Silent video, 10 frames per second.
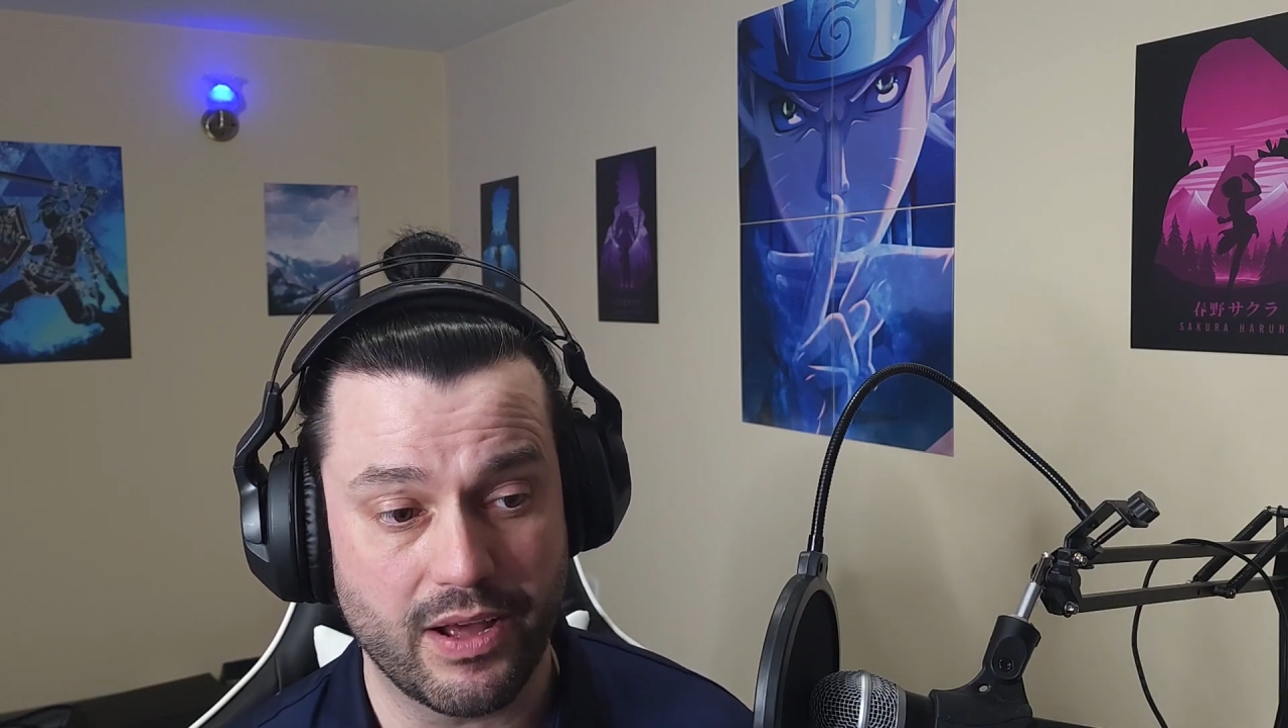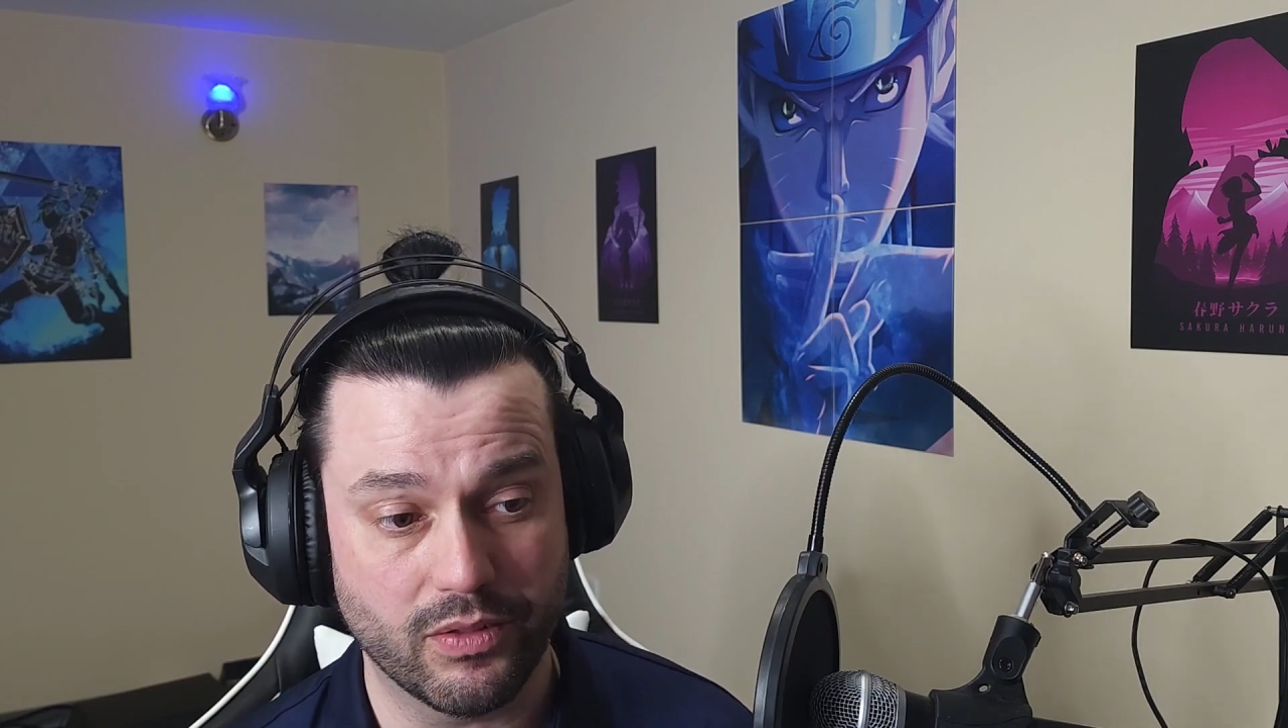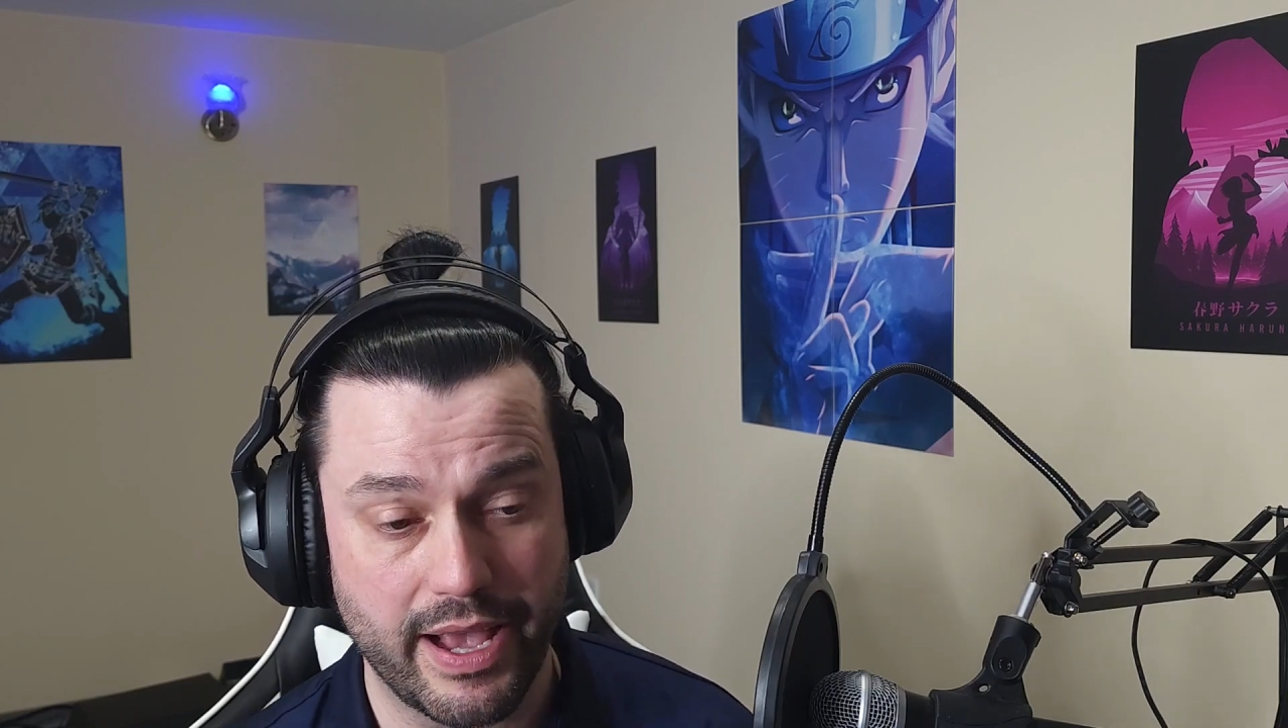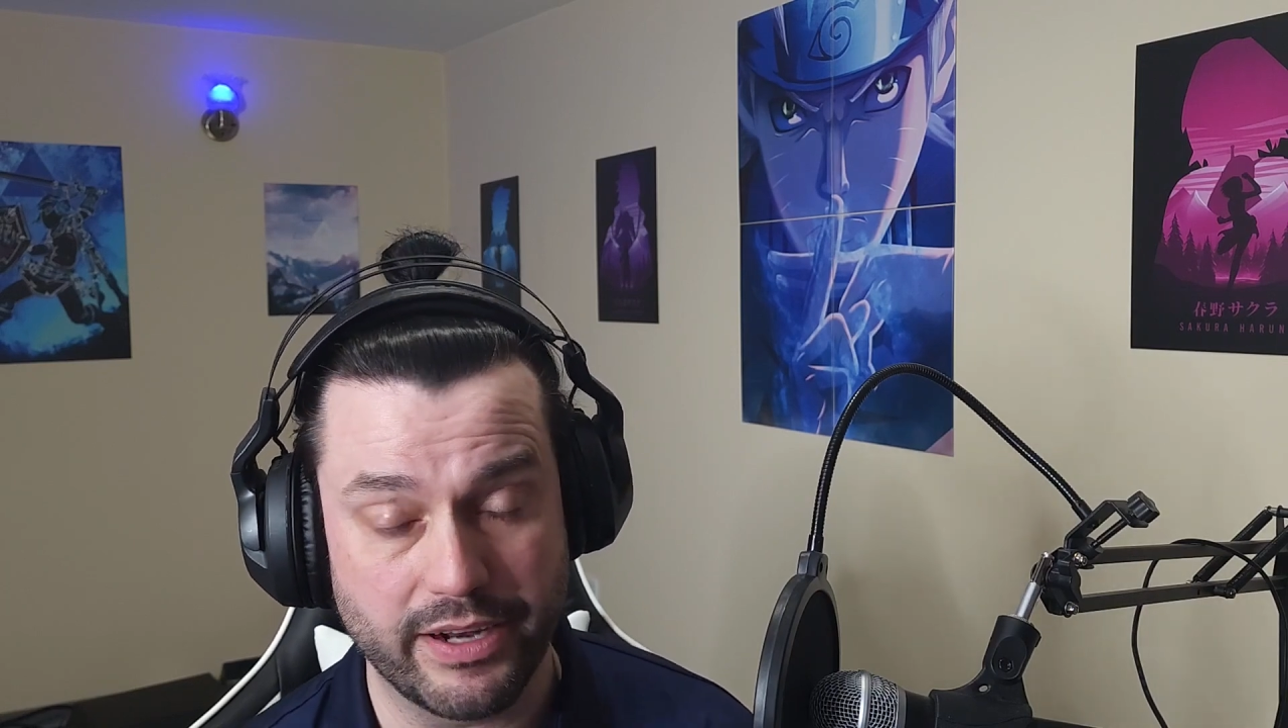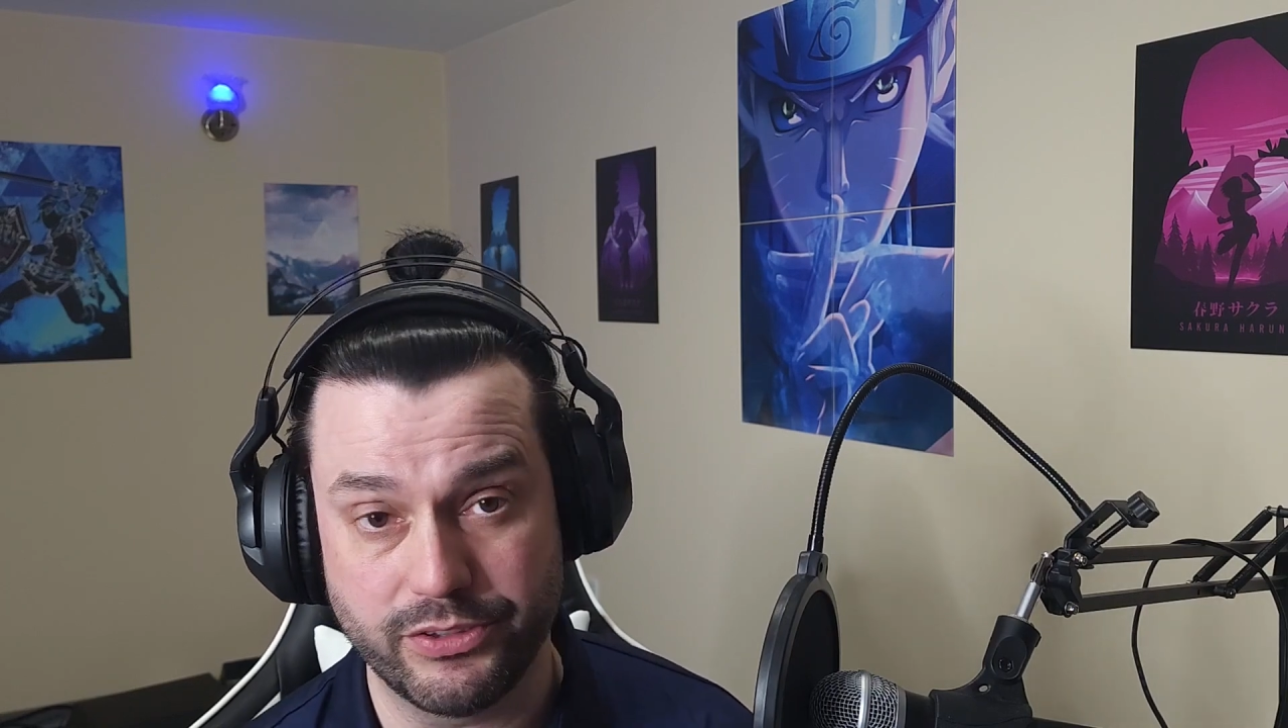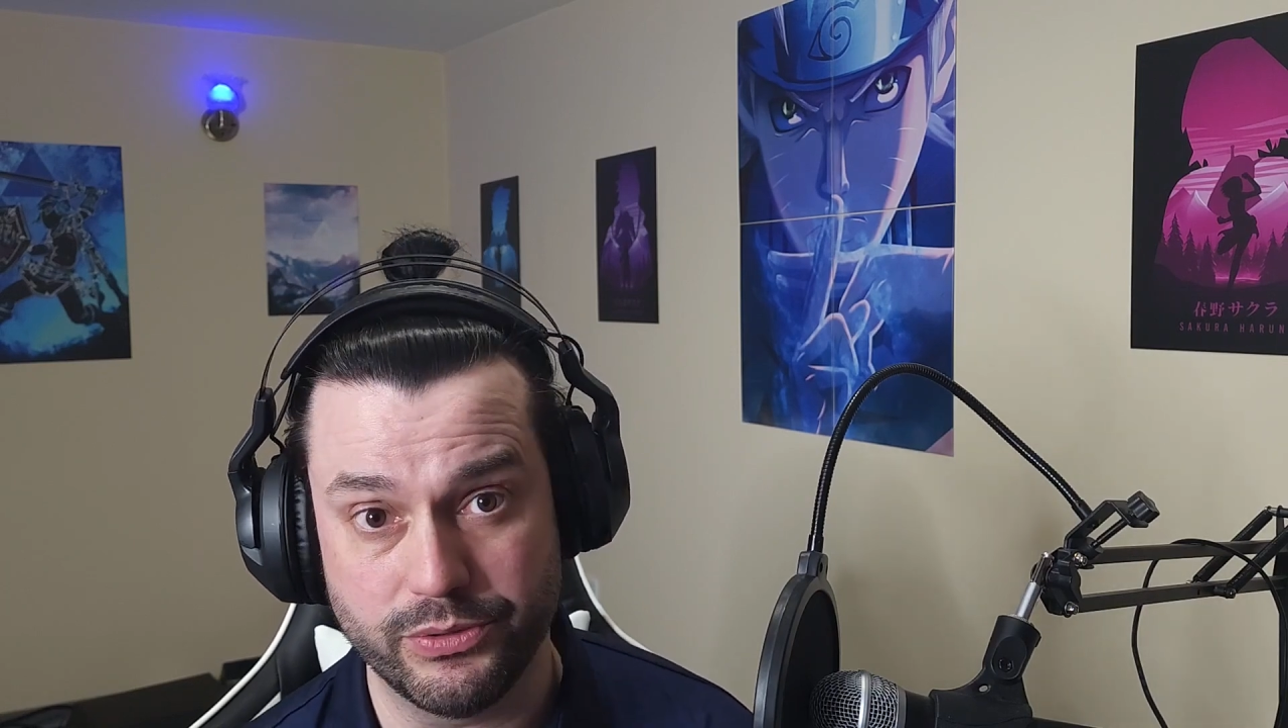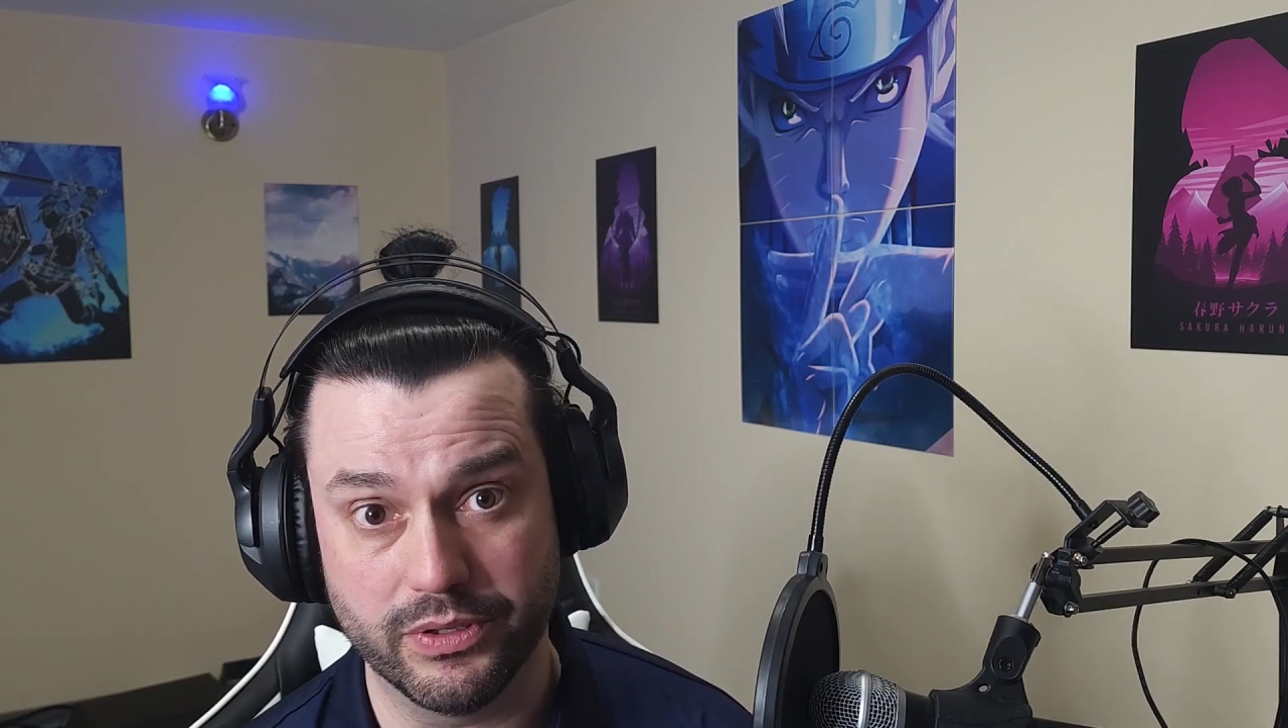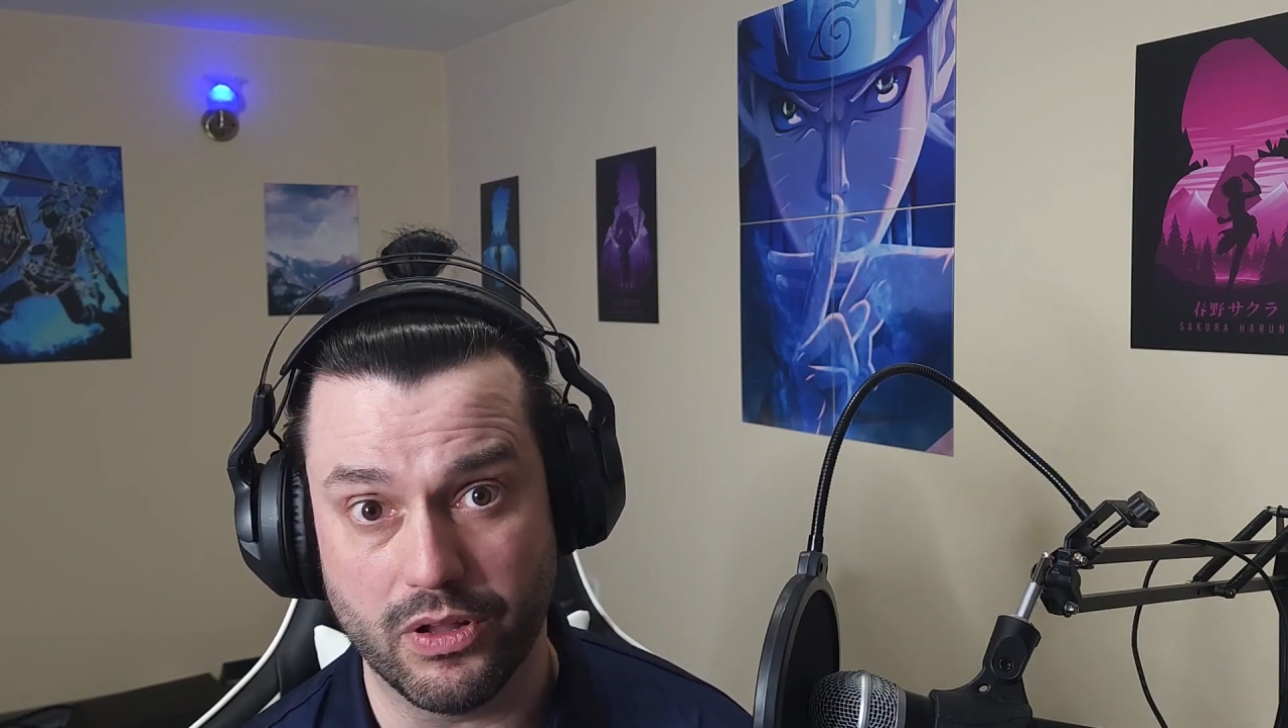latitude and